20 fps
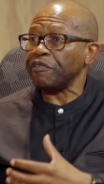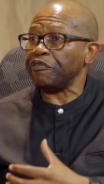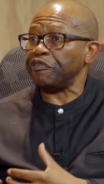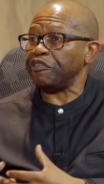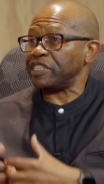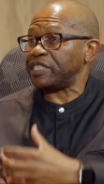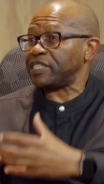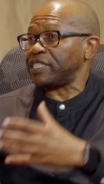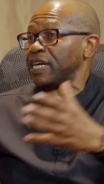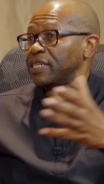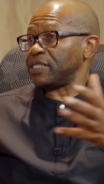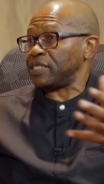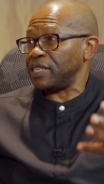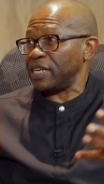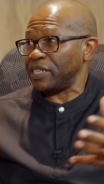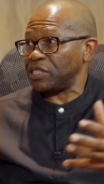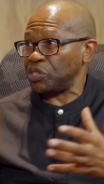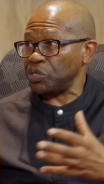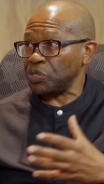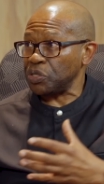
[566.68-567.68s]
vistas
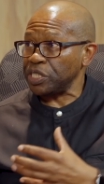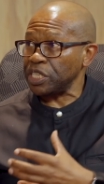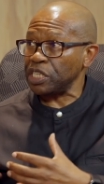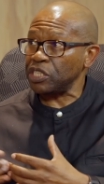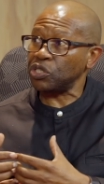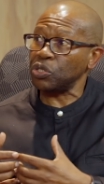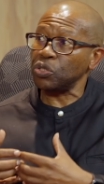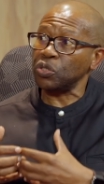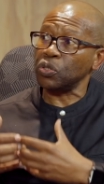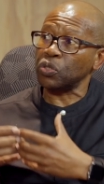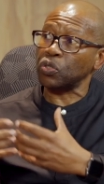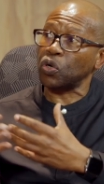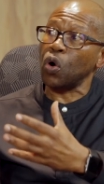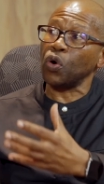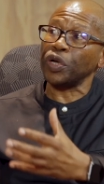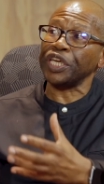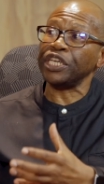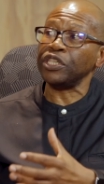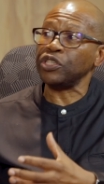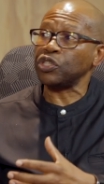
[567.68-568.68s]
that you need to
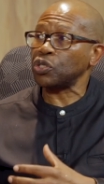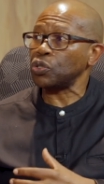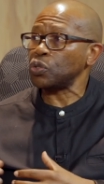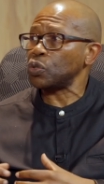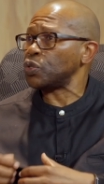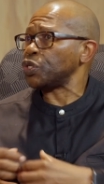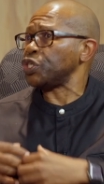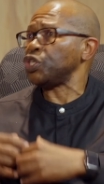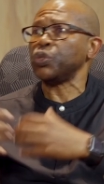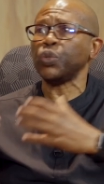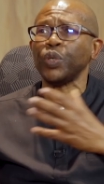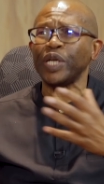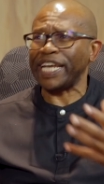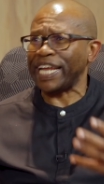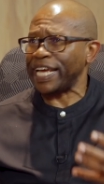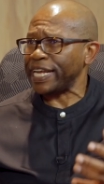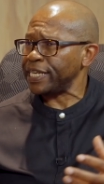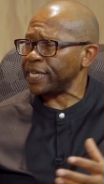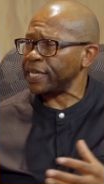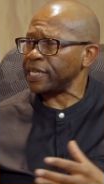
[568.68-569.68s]
go into, new
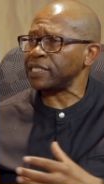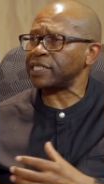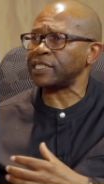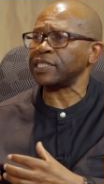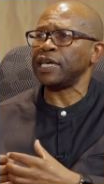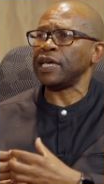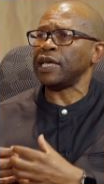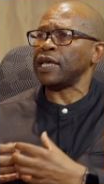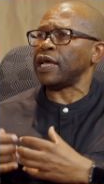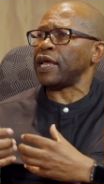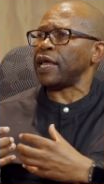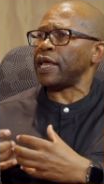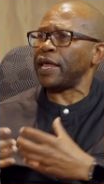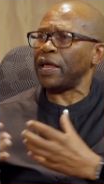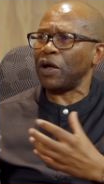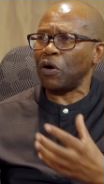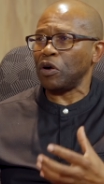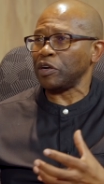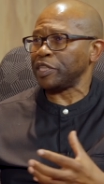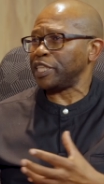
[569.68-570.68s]
learnings
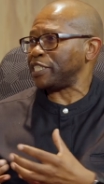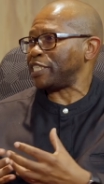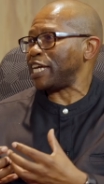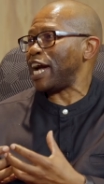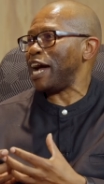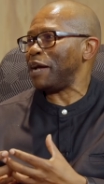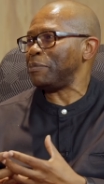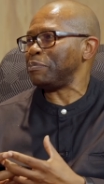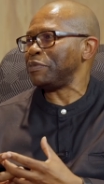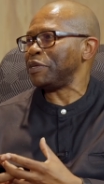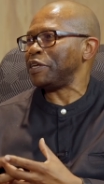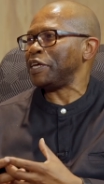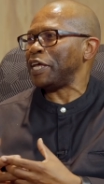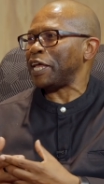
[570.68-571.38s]
all the time.